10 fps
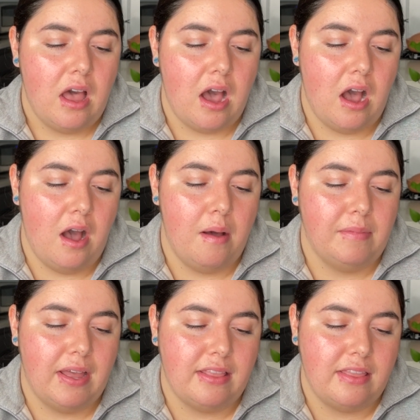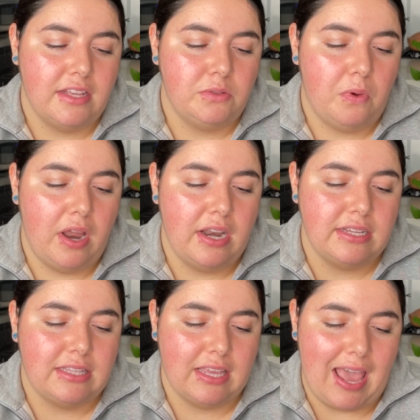And then this one
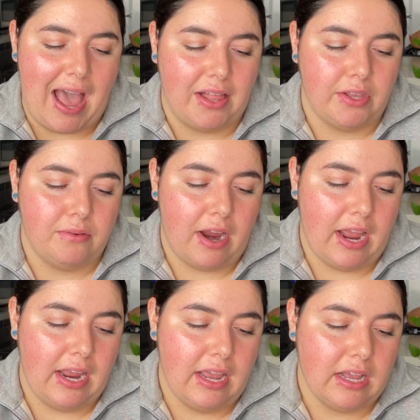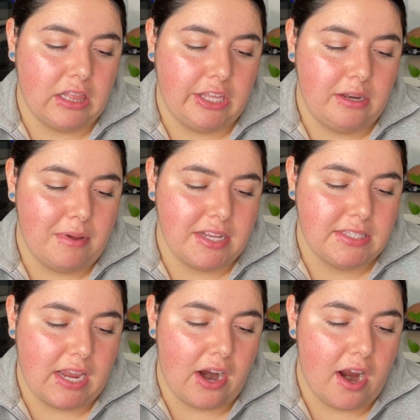is the Cali Ray Clean
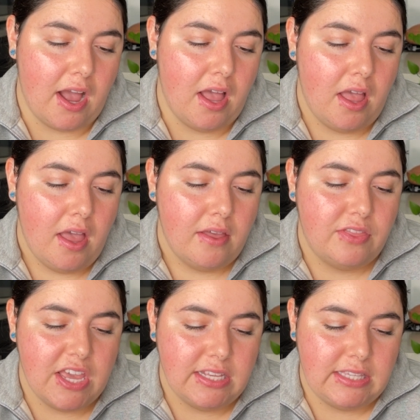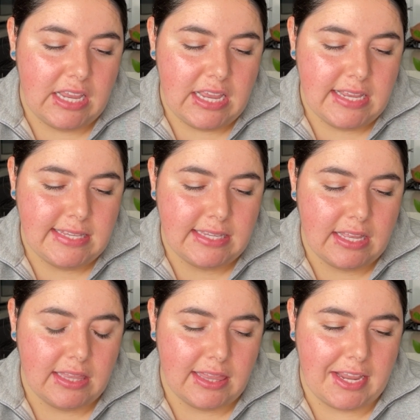Mascara. This is
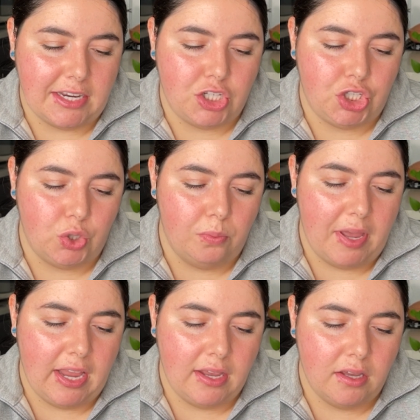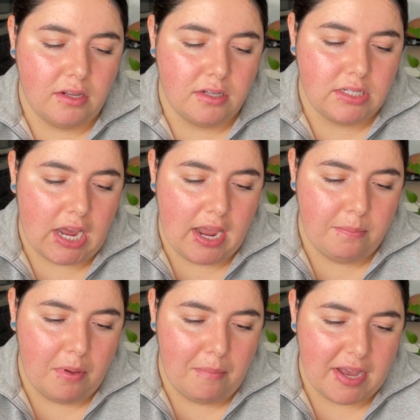like a tubing
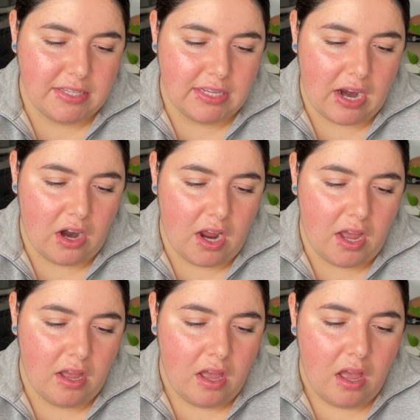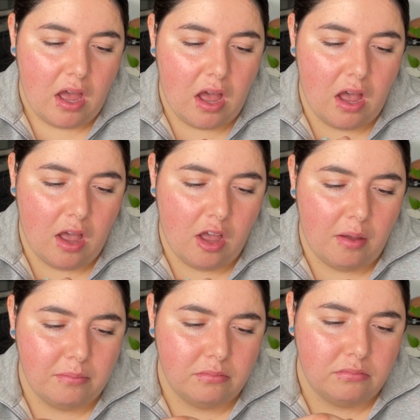type mascara,
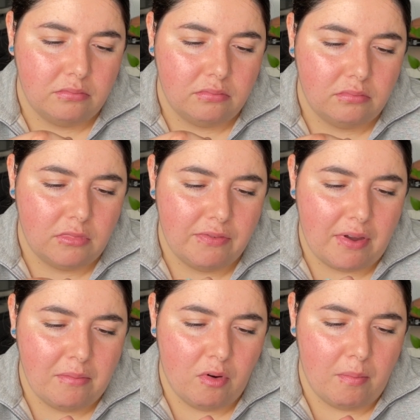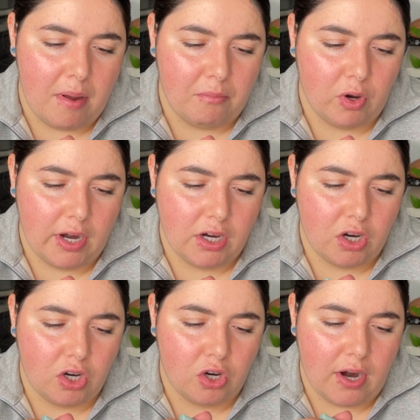if I'm
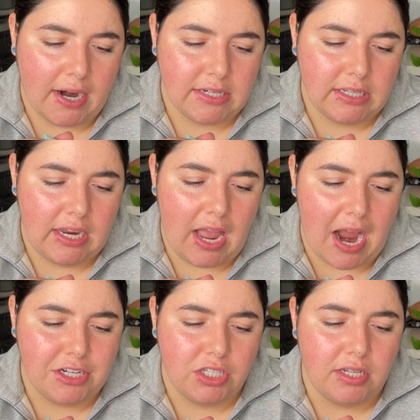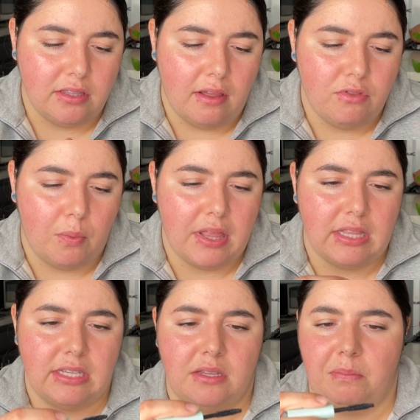remembering correctly. I just didn't love the way
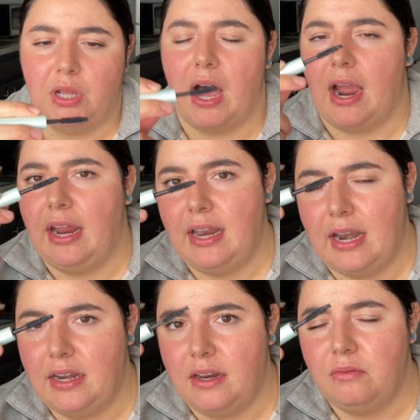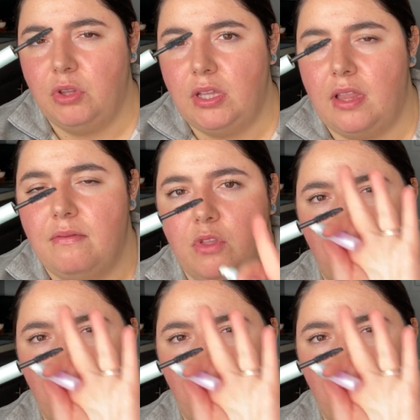that this applied, and I didn't really love the